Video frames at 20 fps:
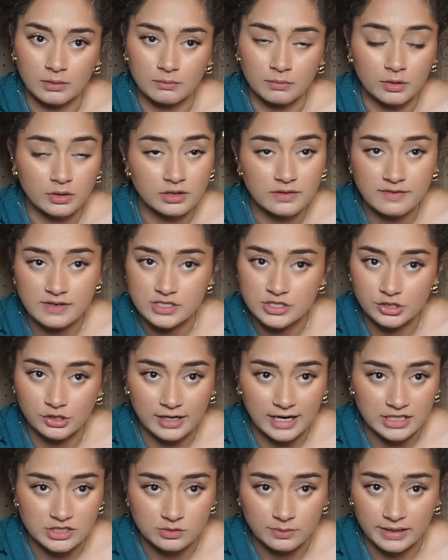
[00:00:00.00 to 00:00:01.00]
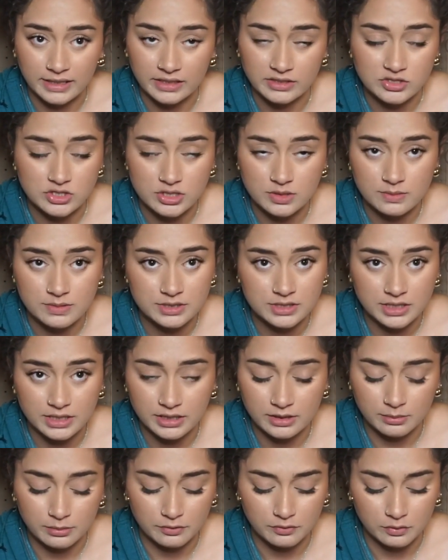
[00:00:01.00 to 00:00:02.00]
both of us are graduated. She was a
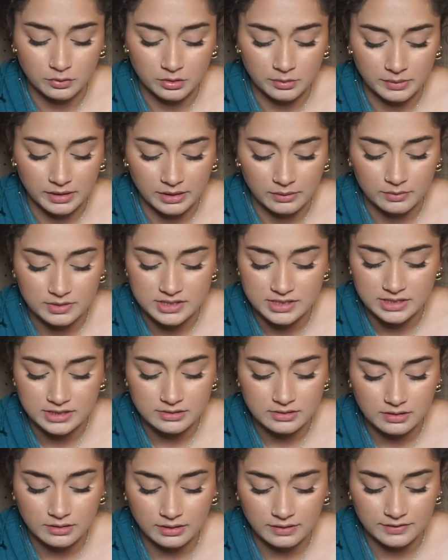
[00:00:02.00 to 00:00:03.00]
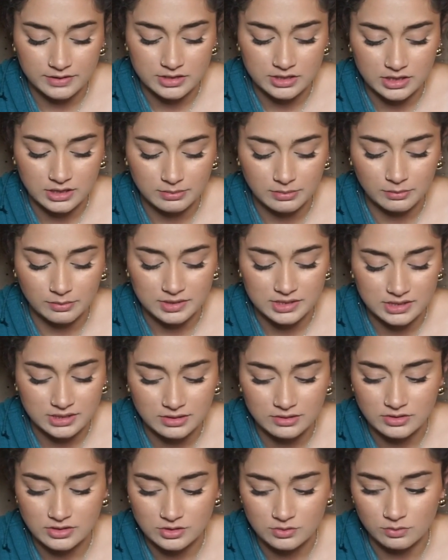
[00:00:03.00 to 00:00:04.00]
year before me. We still don't ever talk, but we
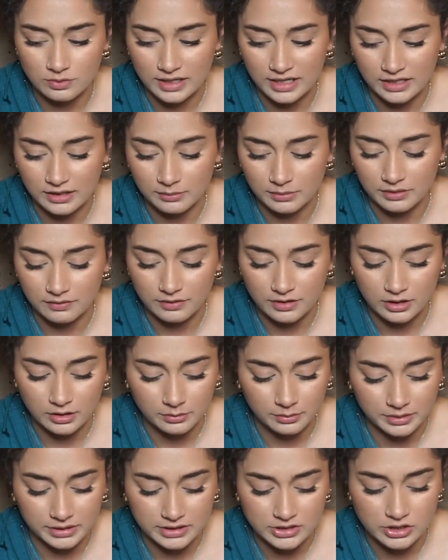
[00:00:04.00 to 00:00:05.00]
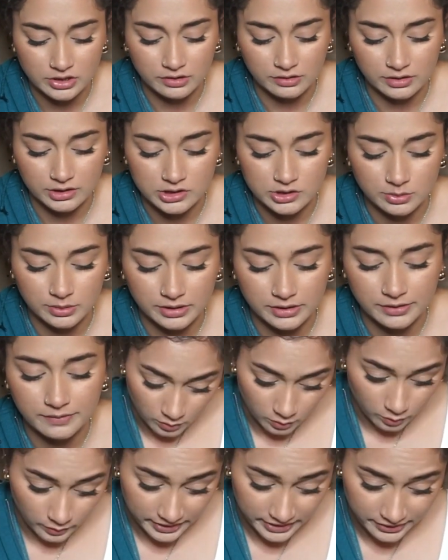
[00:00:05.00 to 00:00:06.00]
still just randomly follow each other on Twitter.
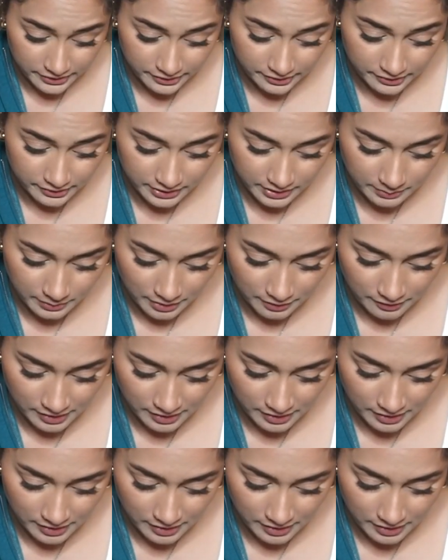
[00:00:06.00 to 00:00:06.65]
Weird, am I